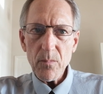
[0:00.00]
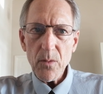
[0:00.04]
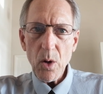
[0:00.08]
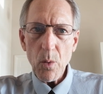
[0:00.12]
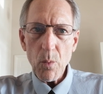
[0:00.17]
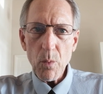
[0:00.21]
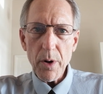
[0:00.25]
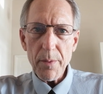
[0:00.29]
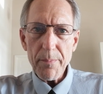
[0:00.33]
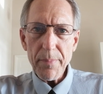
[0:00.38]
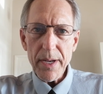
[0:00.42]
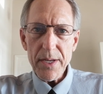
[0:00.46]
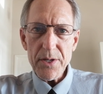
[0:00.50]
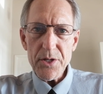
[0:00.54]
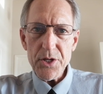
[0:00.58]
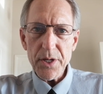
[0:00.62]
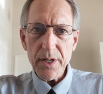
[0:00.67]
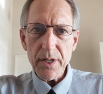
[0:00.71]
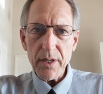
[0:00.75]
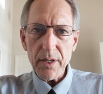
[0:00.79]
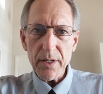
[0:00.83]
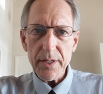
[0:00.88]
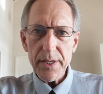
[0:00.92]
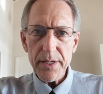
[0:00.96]
Where
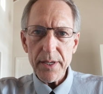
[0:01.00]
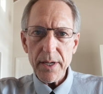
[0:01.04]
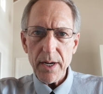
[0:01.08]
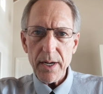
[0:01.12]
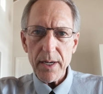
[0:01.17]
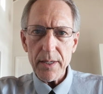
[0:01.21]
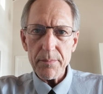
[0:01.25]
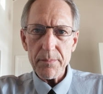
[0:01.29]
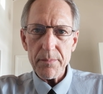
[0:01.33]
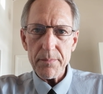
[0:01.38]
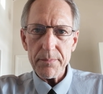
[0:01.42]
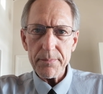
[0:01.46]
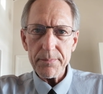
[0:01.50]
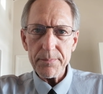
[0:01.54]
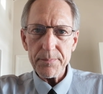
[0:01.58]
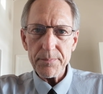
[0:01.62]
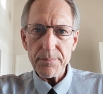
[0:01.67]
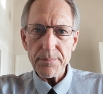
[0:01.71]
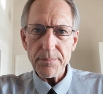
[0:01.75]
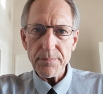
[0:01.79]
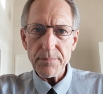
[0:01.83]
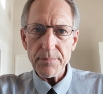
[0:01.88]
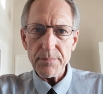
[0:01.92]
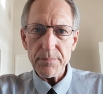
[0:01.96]
basically
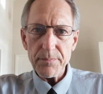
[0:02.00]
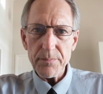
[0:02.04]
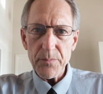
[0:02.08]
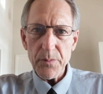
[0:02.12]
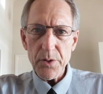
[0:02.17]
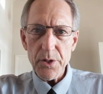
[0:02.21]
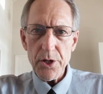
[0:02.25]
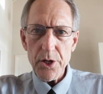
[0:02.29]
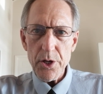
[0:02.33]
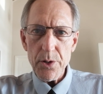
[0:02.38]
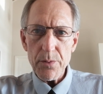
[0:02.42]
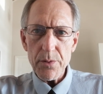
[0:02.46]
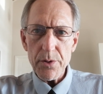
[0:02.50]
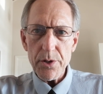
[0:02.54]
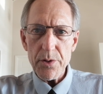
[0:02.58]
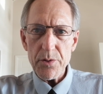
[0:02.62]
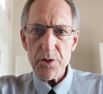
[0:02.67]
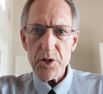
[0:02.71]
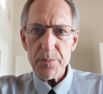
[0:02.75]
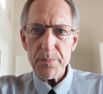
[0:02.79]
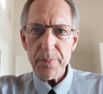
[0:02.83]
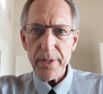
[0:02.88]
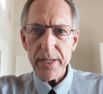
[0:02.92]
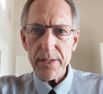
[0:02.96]
you
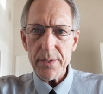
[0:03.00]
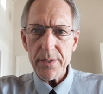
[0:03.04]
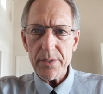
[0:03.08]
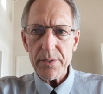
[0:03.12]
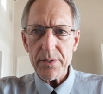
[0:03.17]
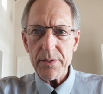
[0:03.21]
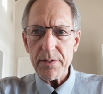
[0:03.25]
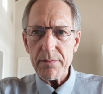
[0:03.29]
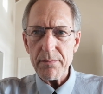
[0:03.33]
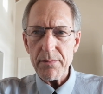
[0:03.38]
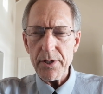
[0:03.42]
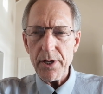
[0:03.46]
spend,